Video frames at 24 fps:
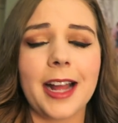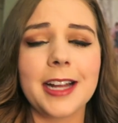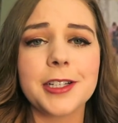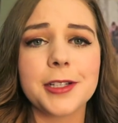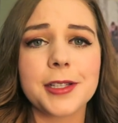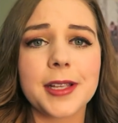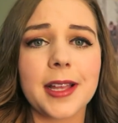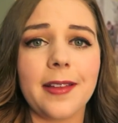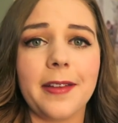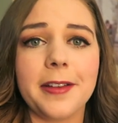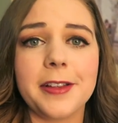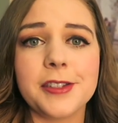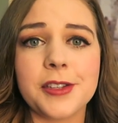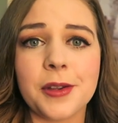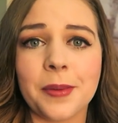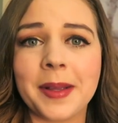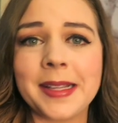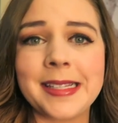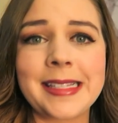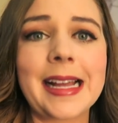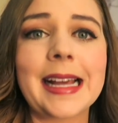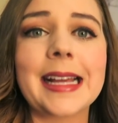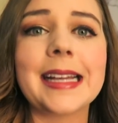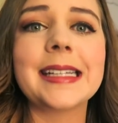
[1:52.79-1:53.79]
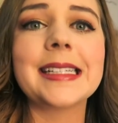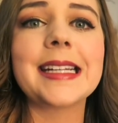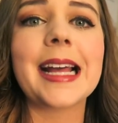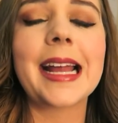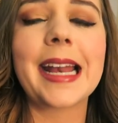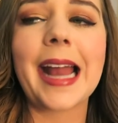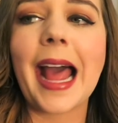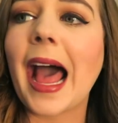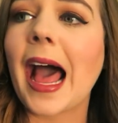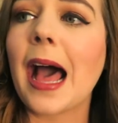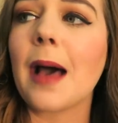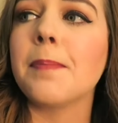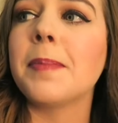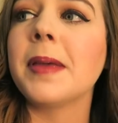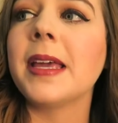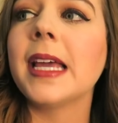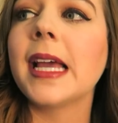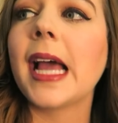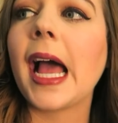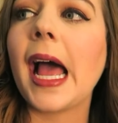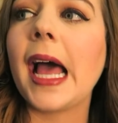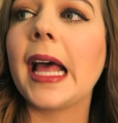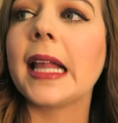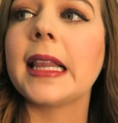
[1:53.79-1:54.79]
I just get like so excited and
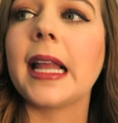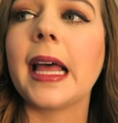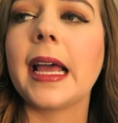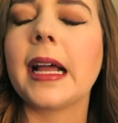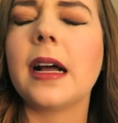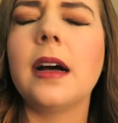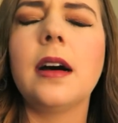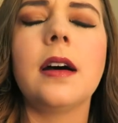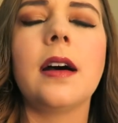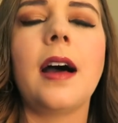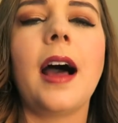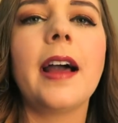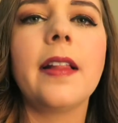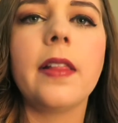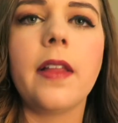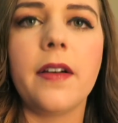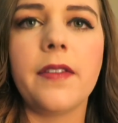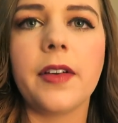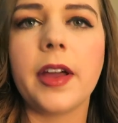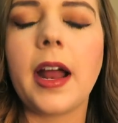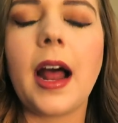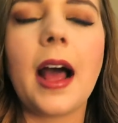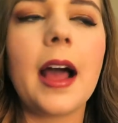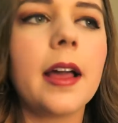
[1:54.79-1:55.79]
happy and like, ugh, I love it.